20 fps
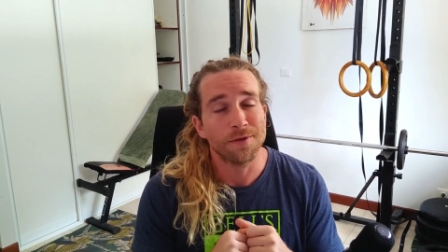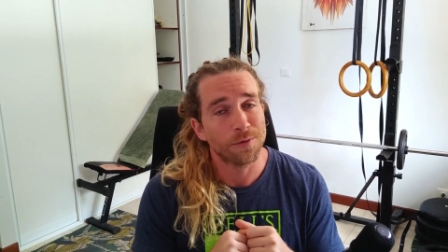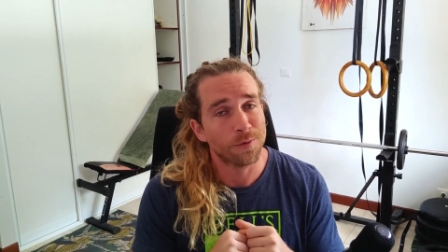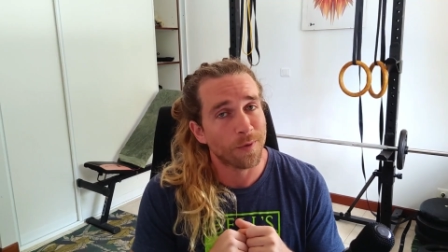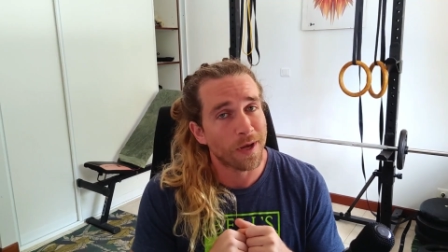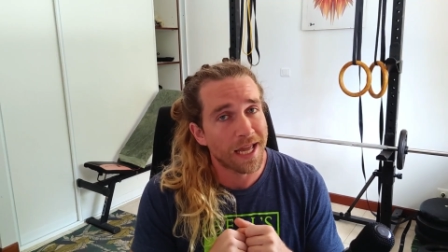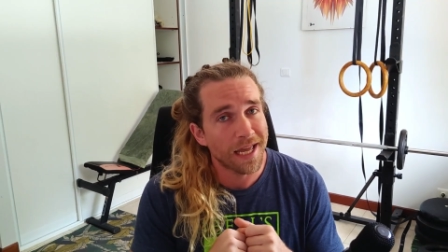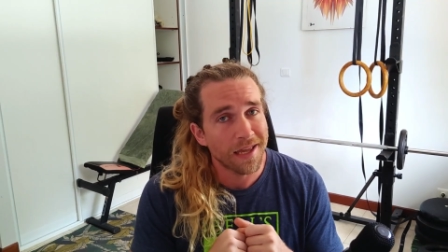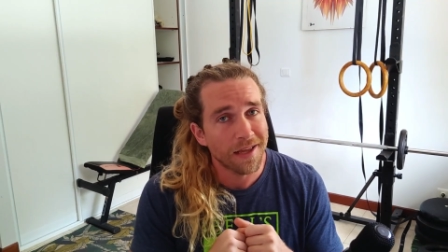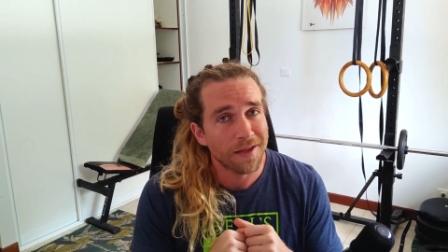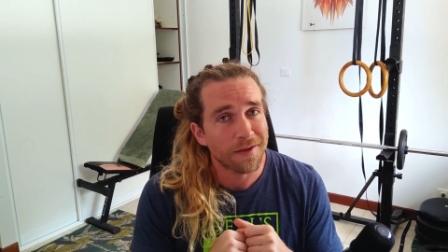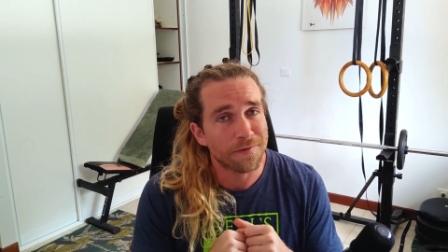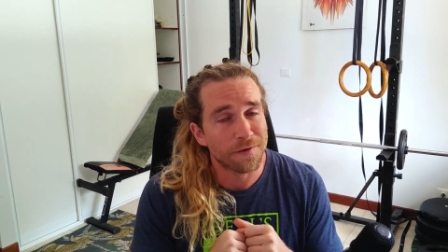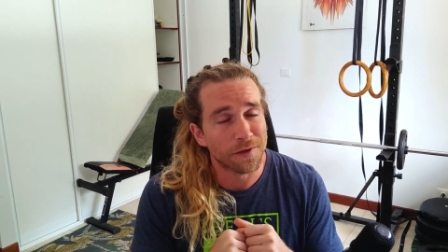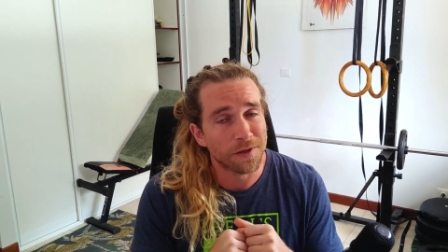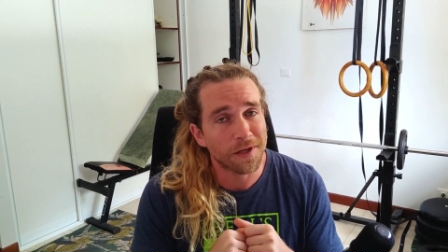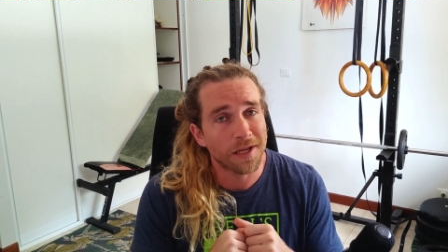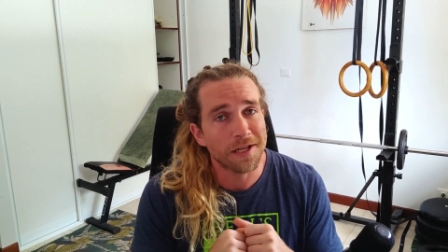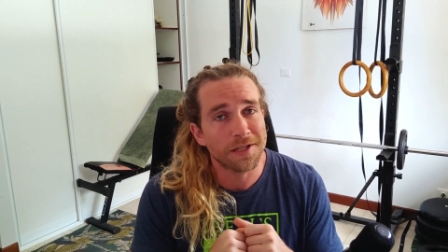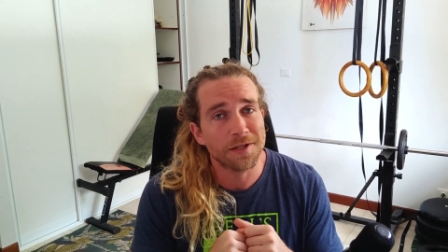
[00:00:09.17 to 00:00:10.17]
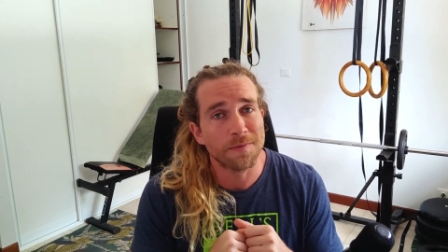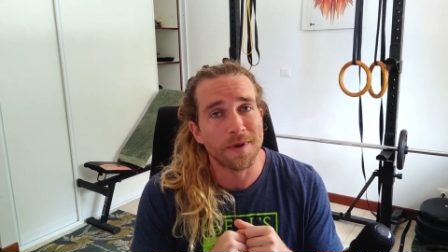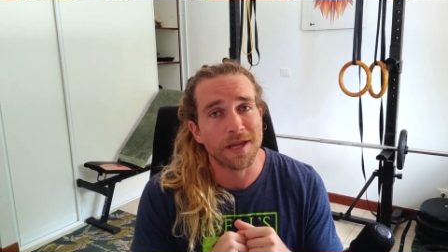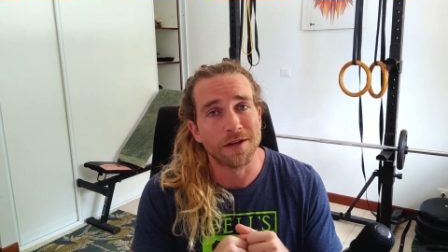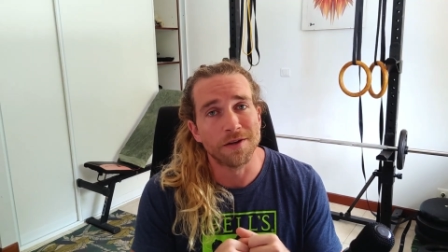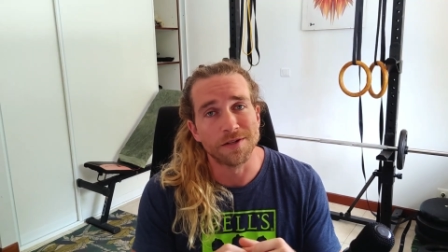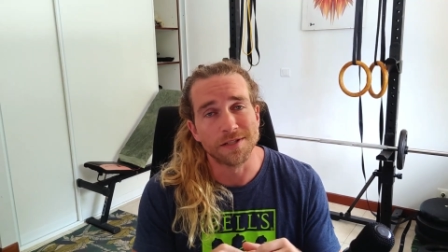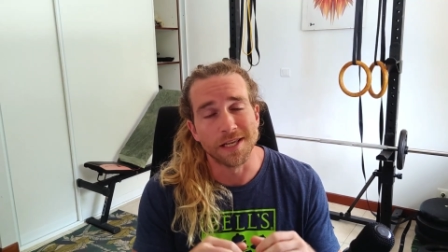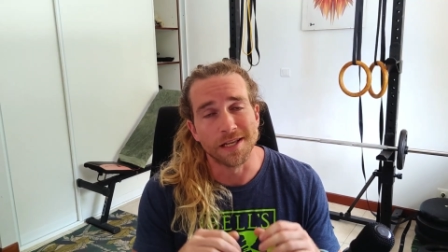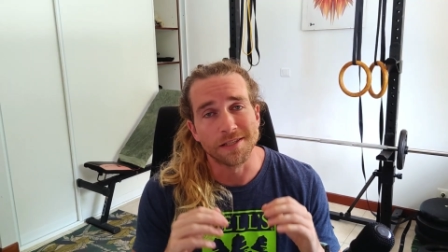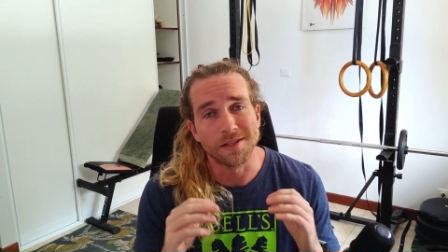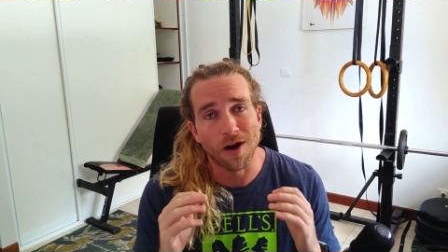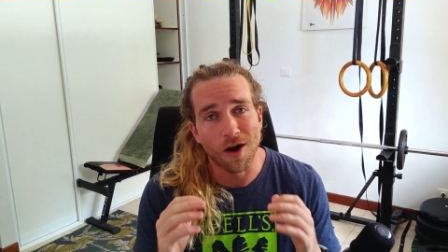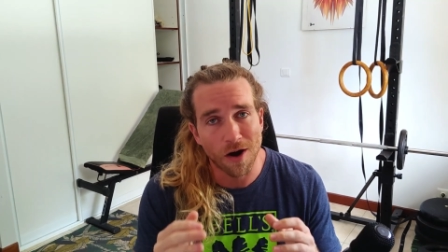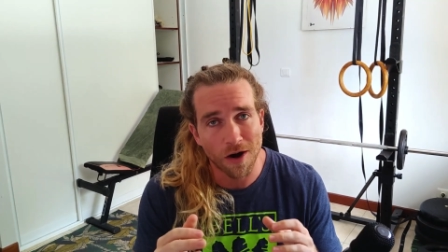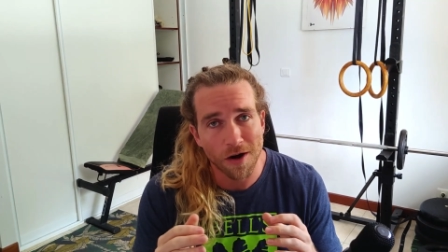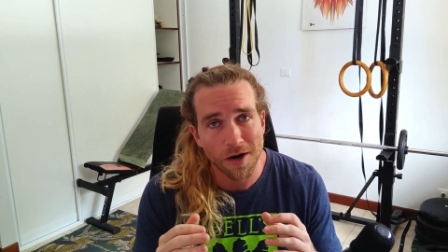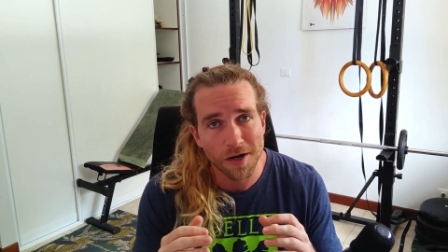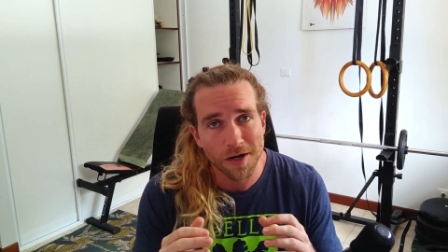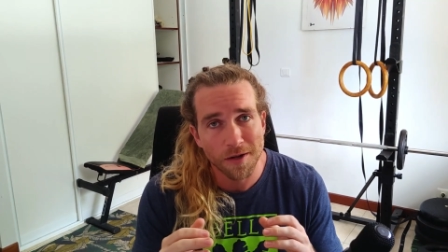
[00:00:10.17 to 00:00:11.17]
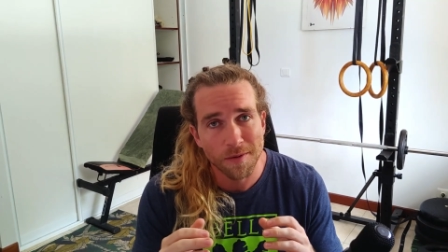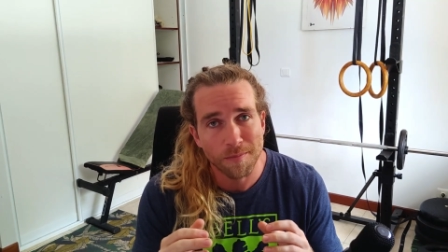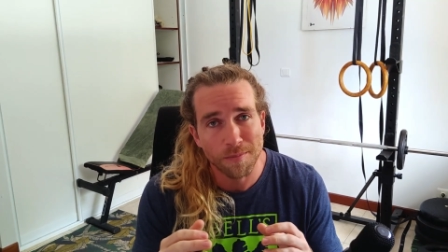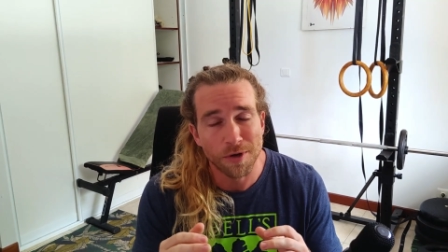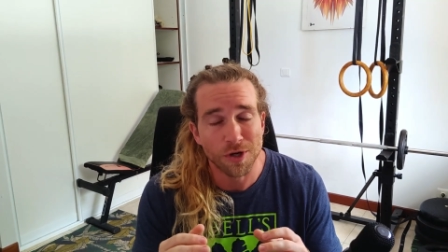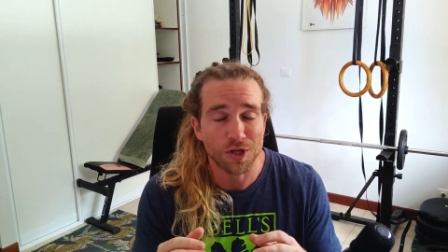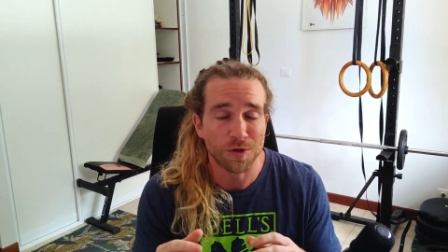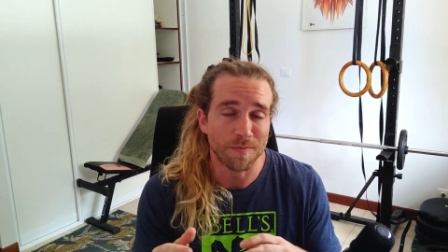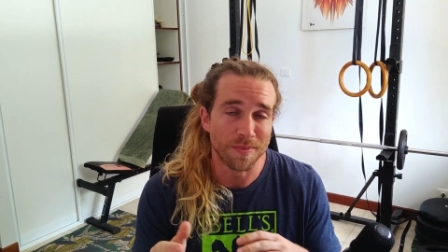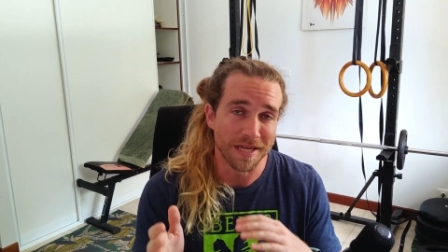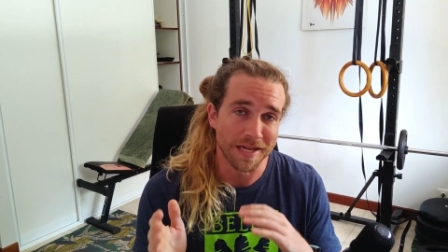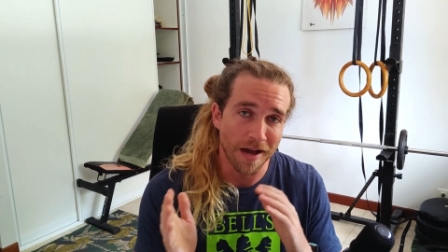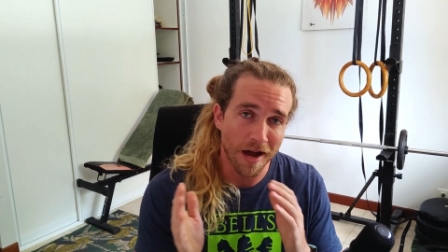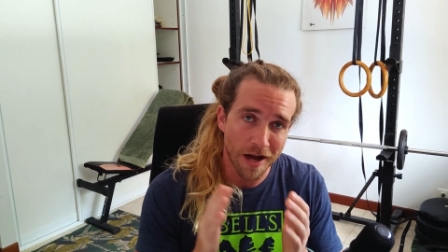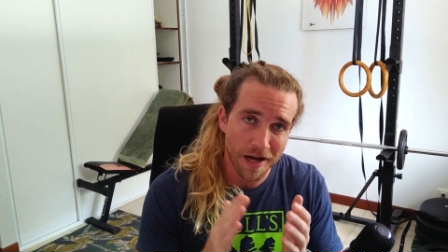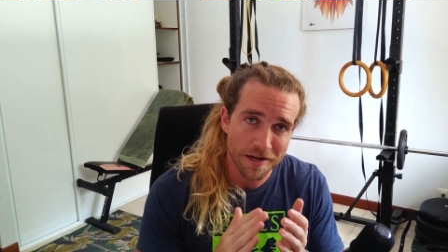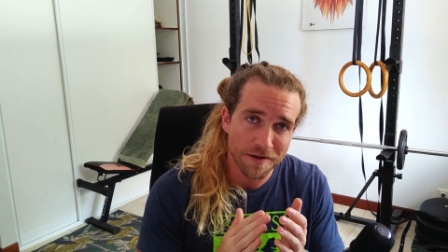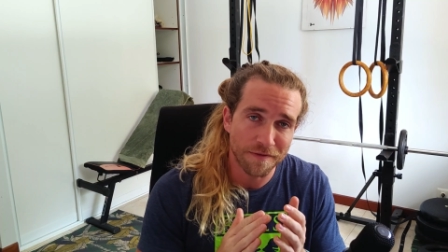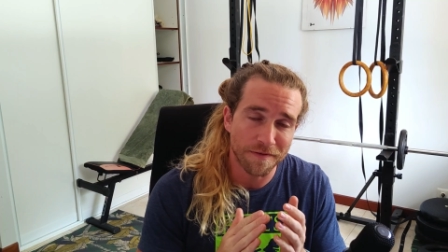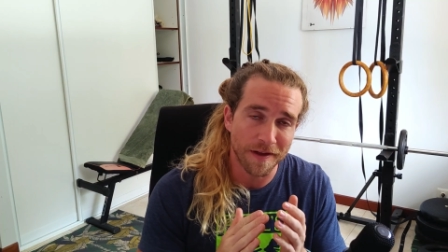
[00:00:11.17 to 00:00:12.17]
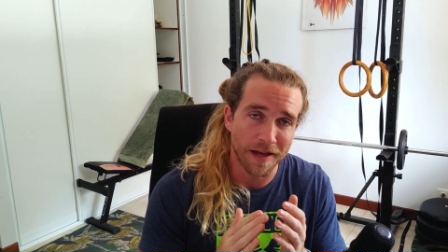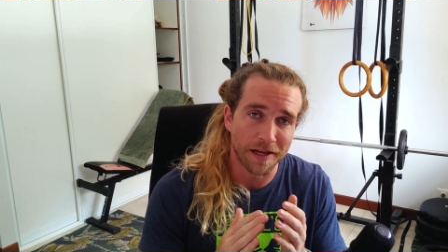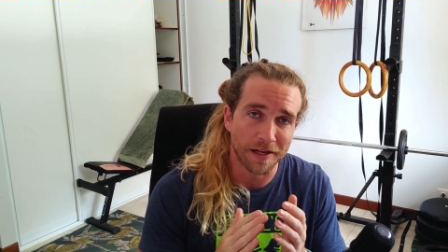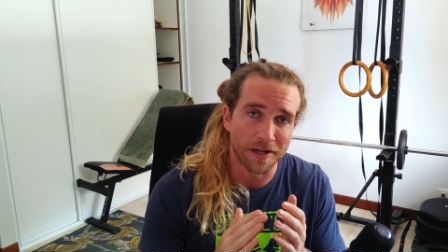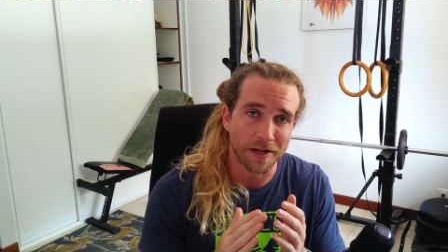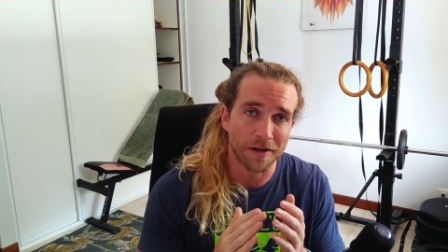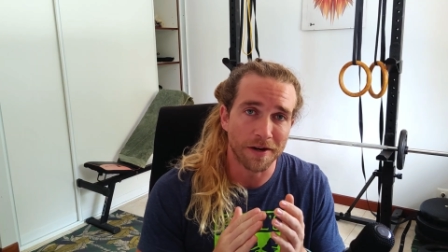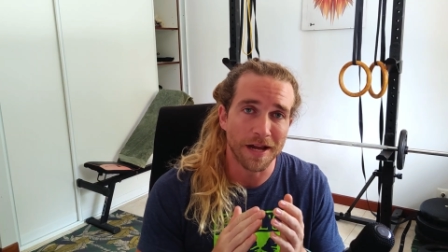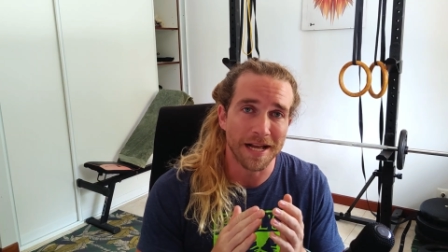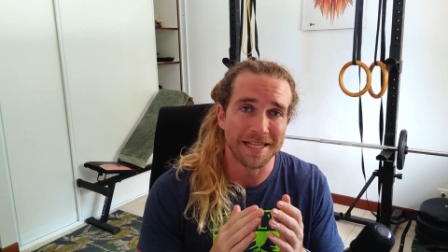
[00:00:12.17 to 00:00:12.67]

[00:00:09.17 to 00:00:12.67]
Either way, if you're looking to make your sets hard, push beyond failure,